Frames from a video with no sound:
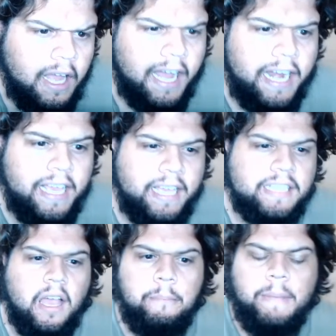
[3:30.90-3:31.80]
And it
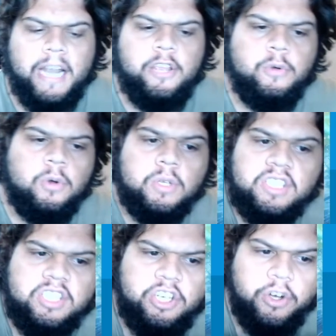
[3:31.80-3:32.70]
is Emmanuel
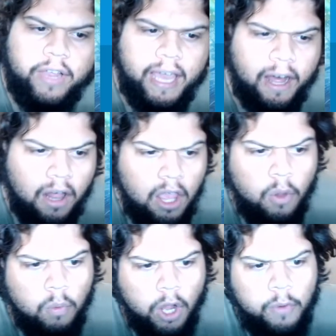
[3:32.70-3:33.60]
Suriel.
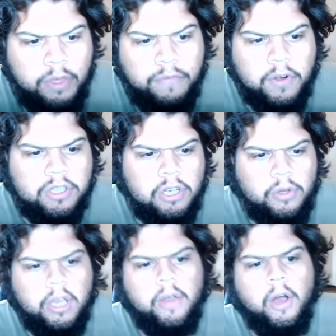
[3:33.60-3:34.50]
Whoa, the first
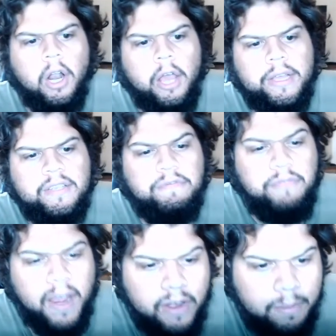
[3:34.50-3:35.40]
Lugo Holo is
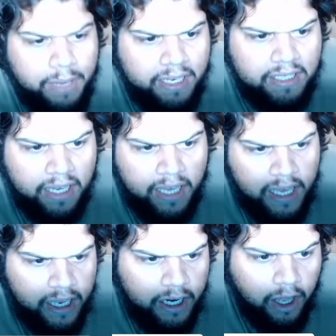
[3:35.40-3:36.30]
very amazing.
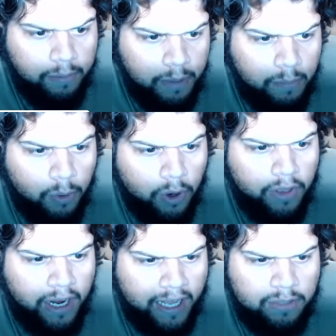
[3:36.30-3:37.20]
Like me more
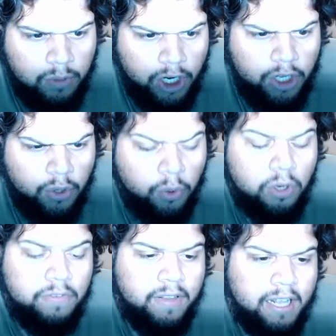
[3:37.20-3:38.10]
than last one. Call
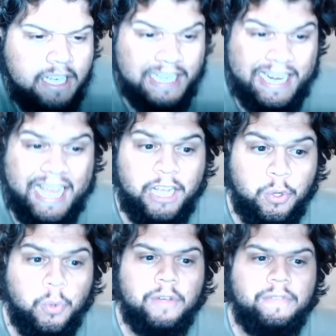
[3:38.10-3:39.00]
of, Le Le
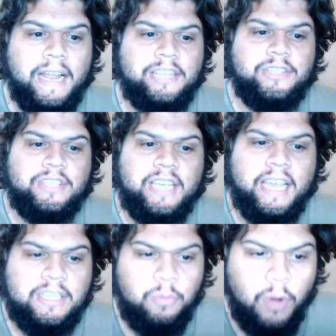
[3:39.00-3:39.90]
Call of Legend set
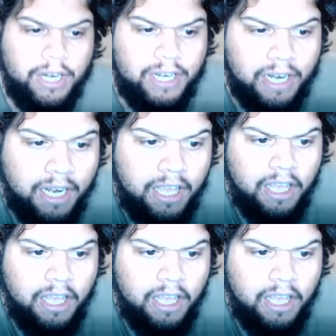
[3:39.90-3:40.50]
is a wonder.